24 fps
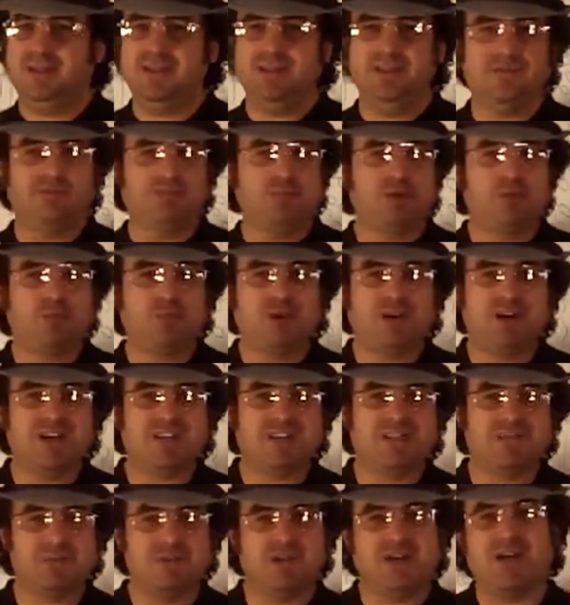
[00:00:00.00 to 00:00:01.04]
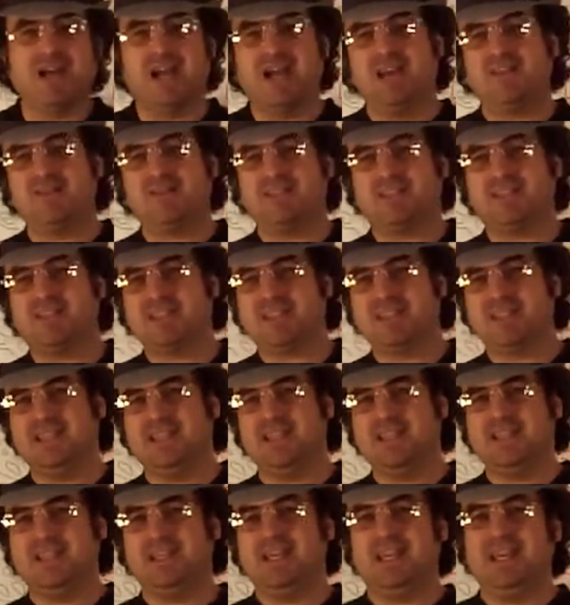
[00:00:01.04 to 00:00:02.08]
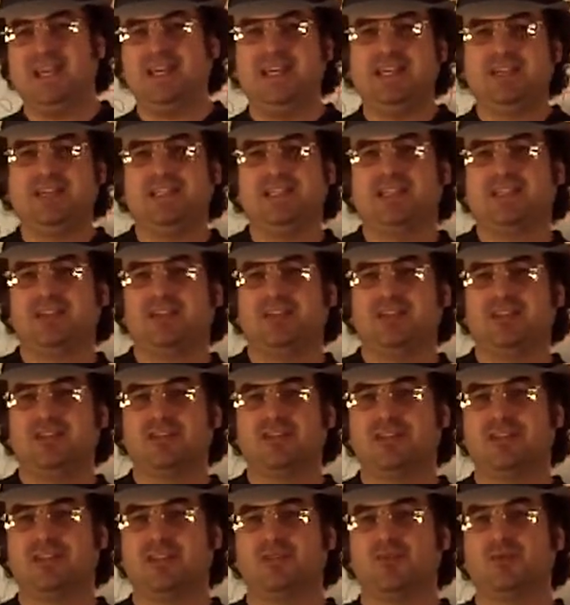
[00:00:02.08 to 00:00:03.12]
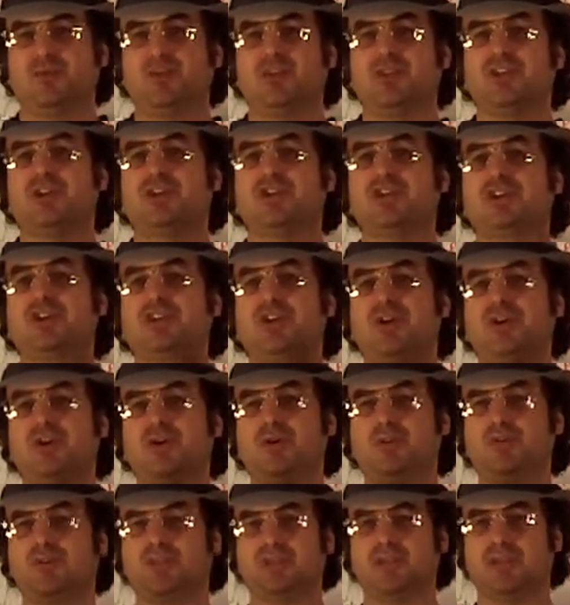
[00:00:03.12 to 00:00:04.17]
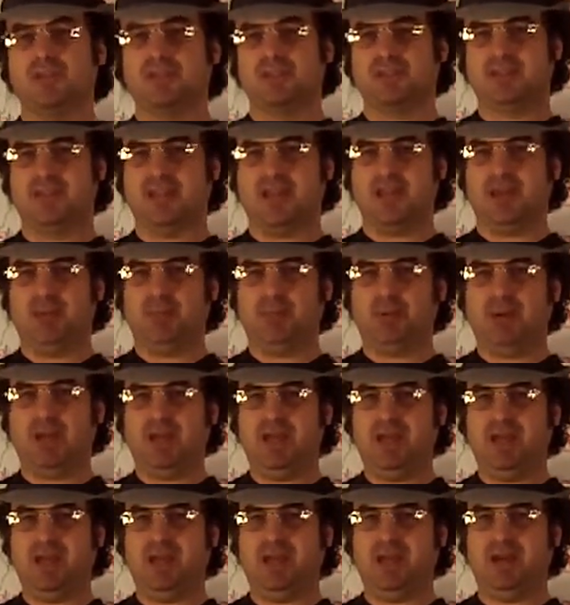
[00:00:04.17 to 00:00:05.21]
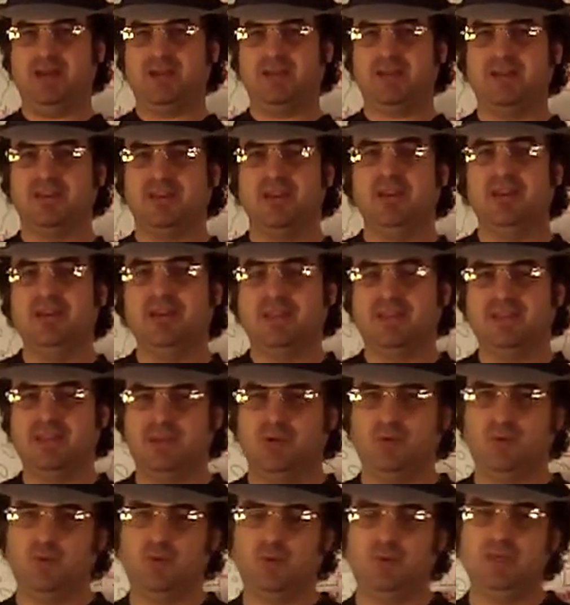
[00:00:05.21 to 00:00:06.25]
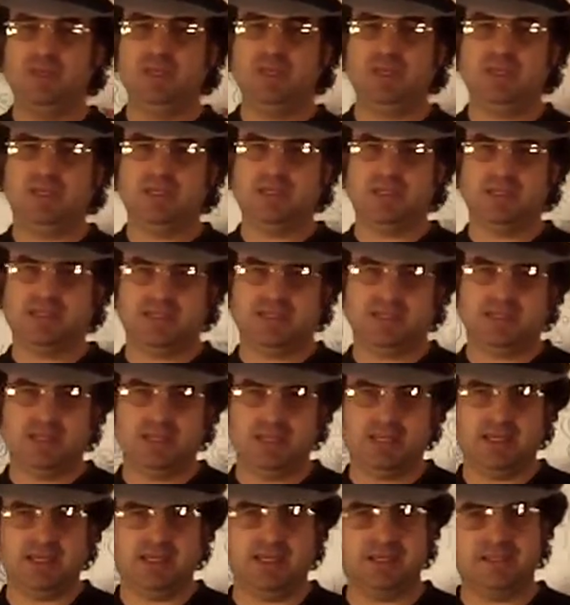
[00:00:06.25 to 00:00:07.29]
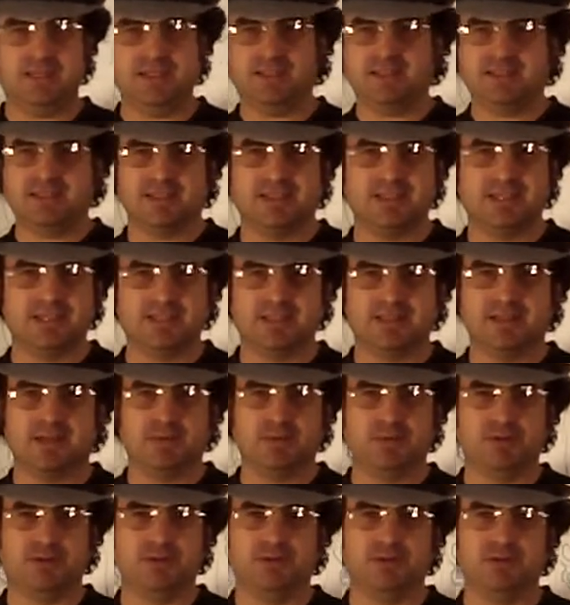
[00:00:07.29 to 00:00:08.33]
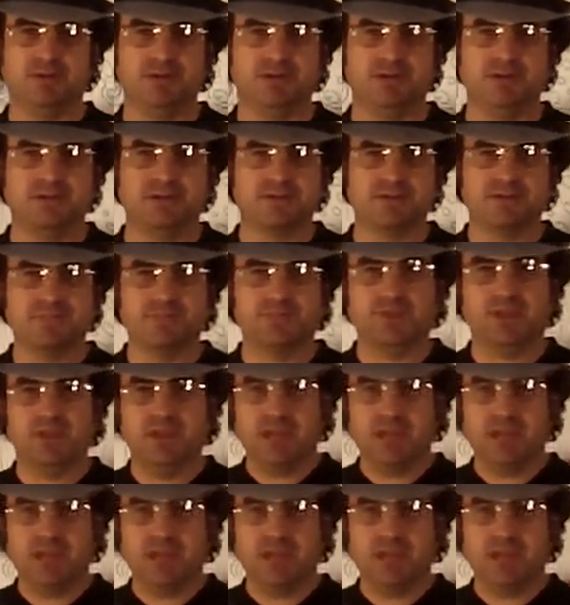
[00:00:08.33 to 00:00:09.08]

If they're possible, I haven't seen any technology that really shows us that path that we can attain, at least in the next couple hundred years.